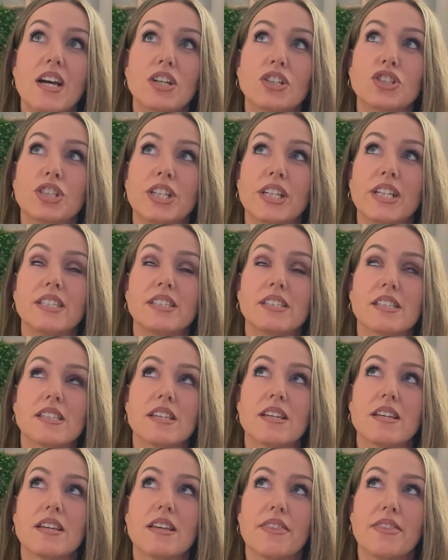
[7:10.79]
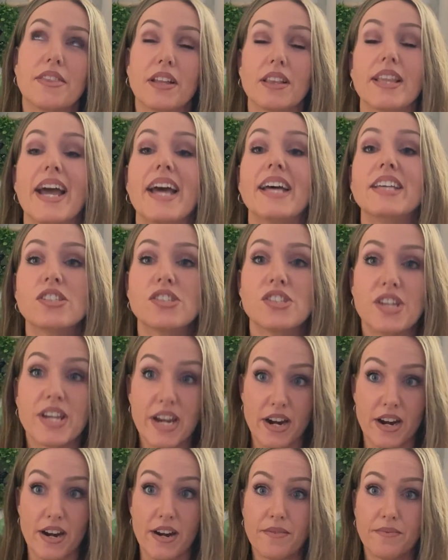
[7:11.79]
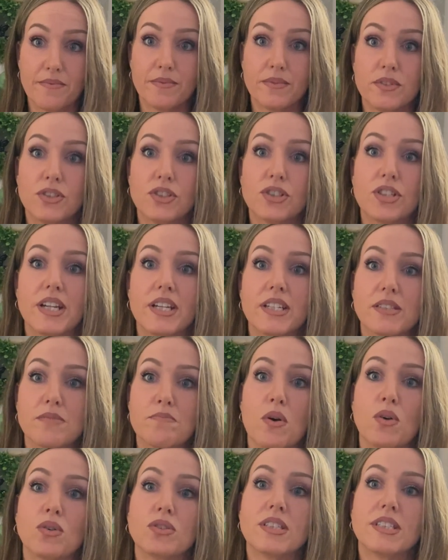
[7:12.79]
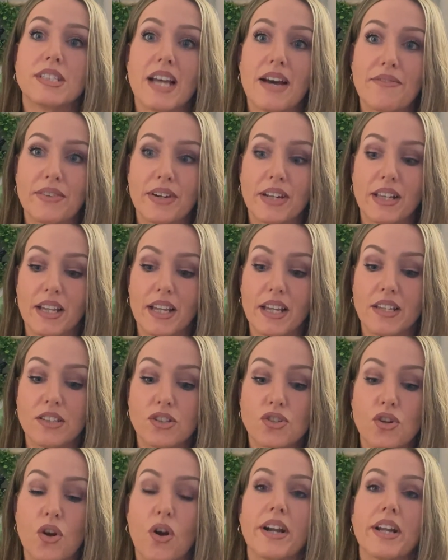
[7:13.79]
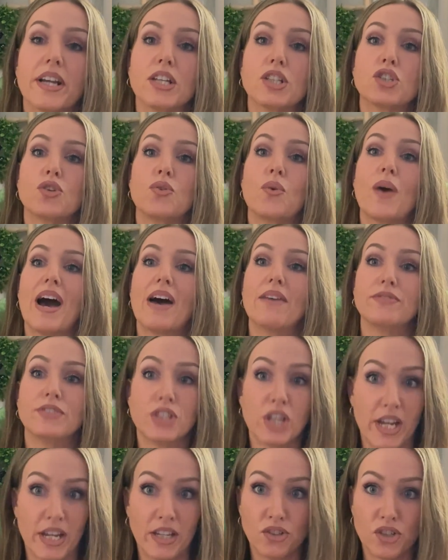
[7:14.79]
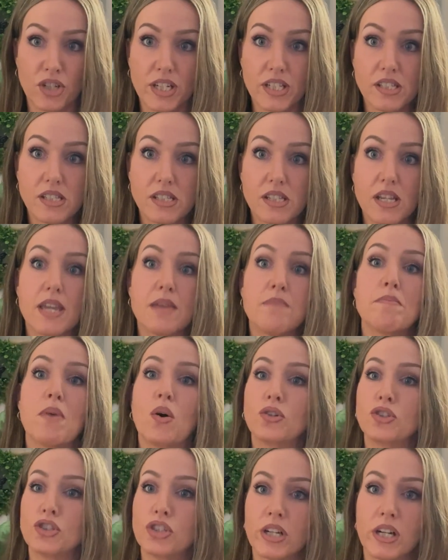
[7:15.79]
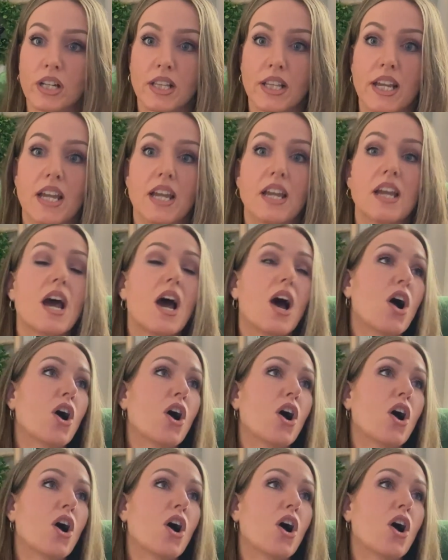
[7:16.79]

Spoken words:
she's the last year, she is most definitely starting to have changes emotionally.